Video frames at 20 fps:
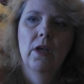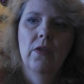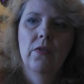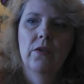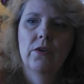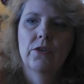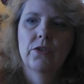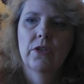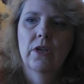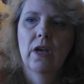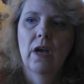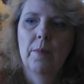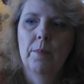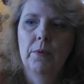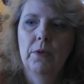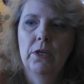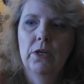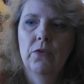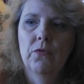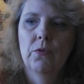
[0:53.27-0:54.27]
There's a
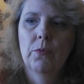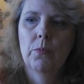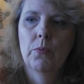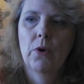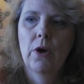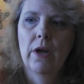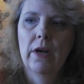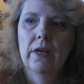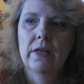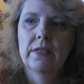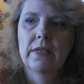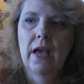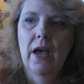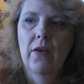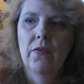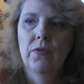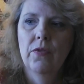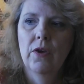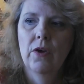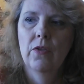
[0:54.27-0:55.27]
couple of different products
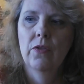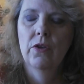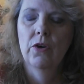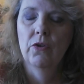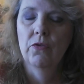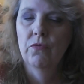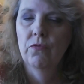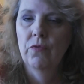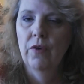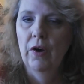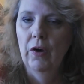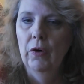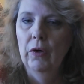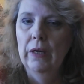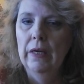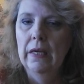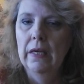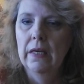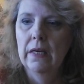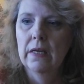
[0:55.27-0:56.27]
out there that are
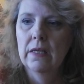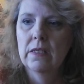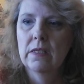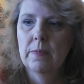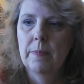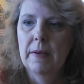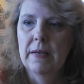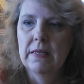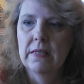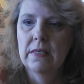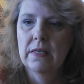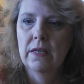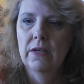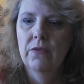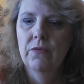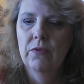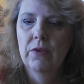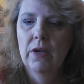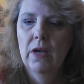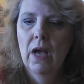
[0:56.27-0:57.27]
fairly
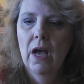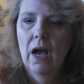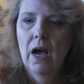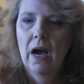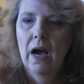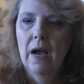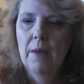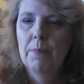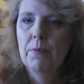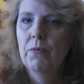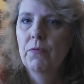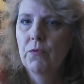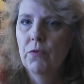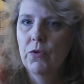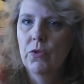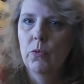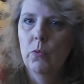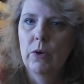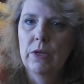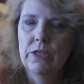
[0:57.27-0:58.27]
inexpensive. I prefer
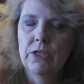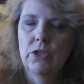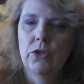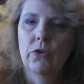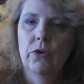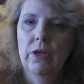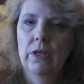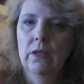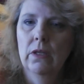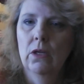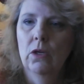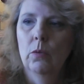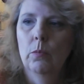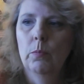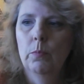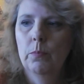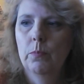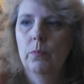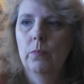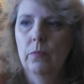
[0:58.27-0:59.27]
the ones that are in little,
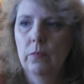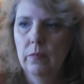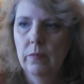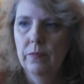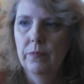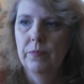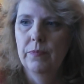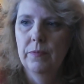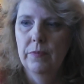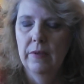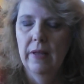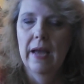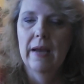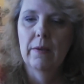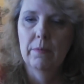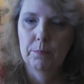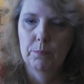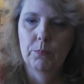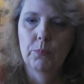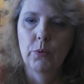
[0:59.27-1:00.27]

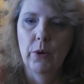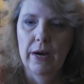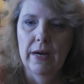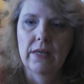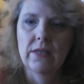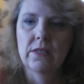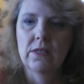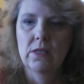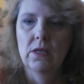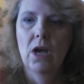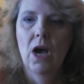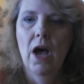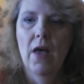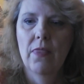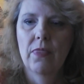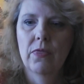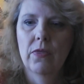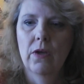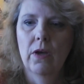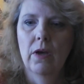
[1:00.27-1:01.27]
like bricks,
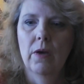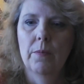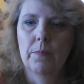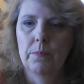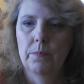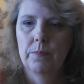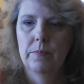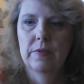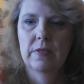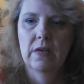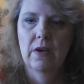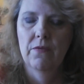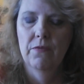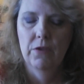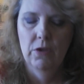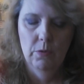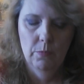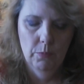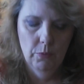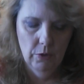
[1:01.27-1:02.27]
not the stuff
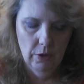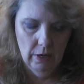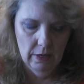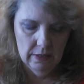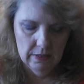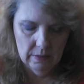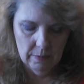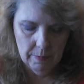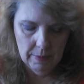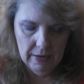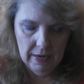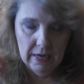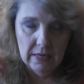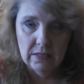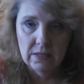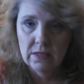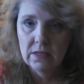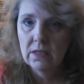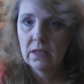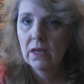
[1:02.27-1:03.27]
that you put on as a
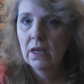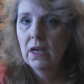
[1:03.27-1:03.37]
paste.